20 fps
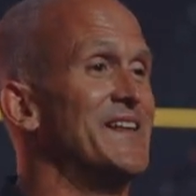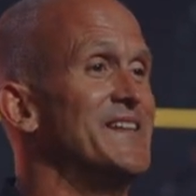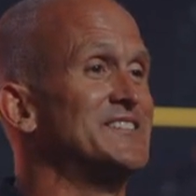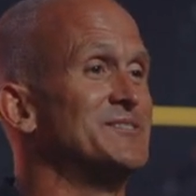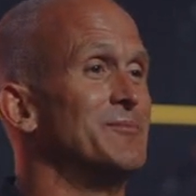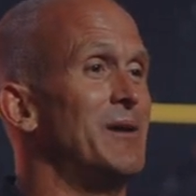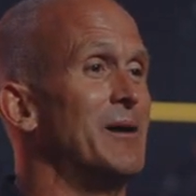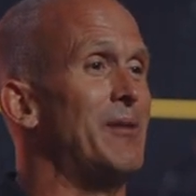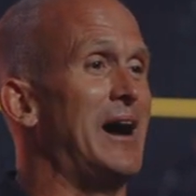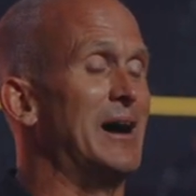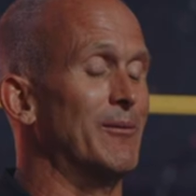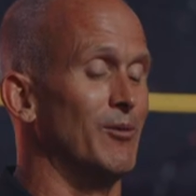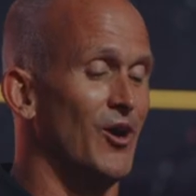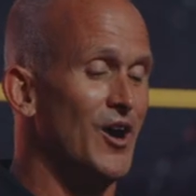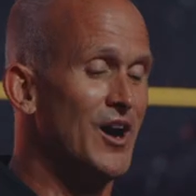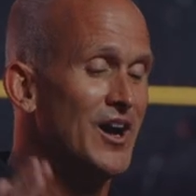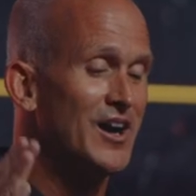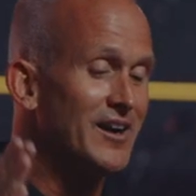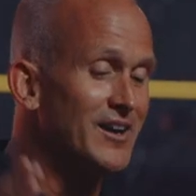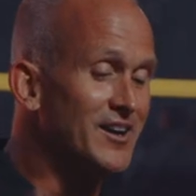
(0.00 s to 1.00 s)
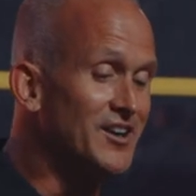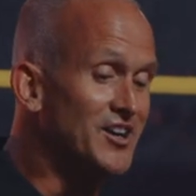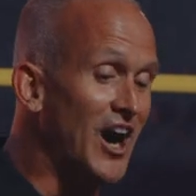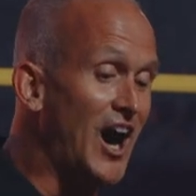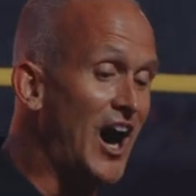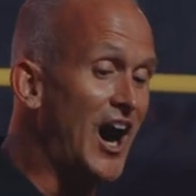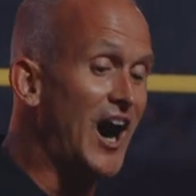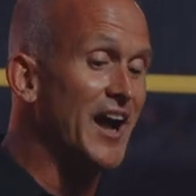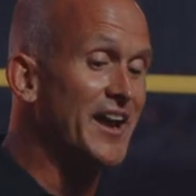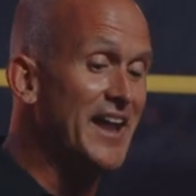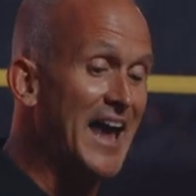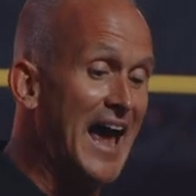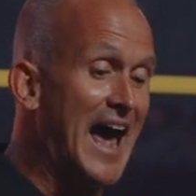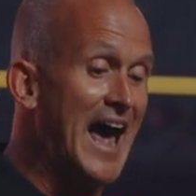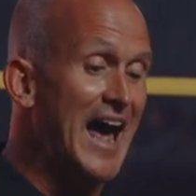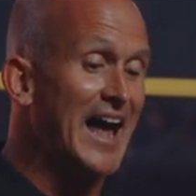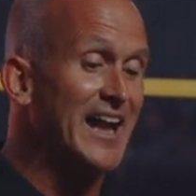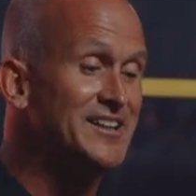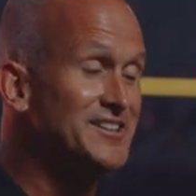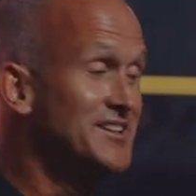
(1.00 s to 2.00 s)
this in my Bible, God
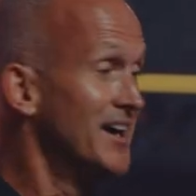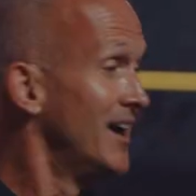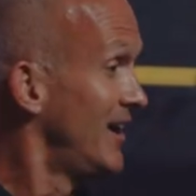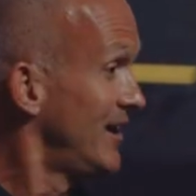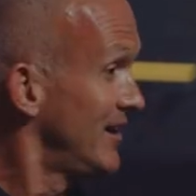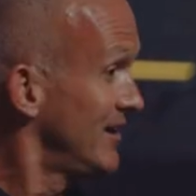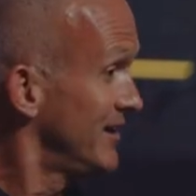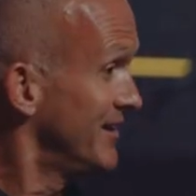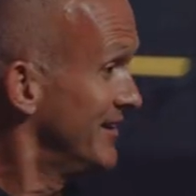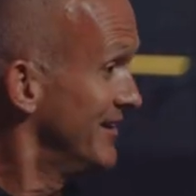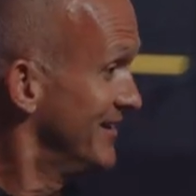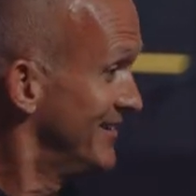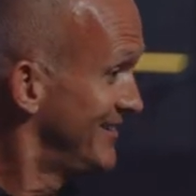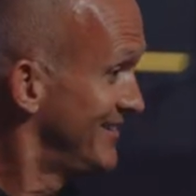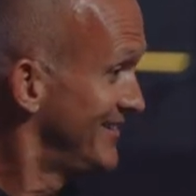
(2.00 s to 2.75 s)
had done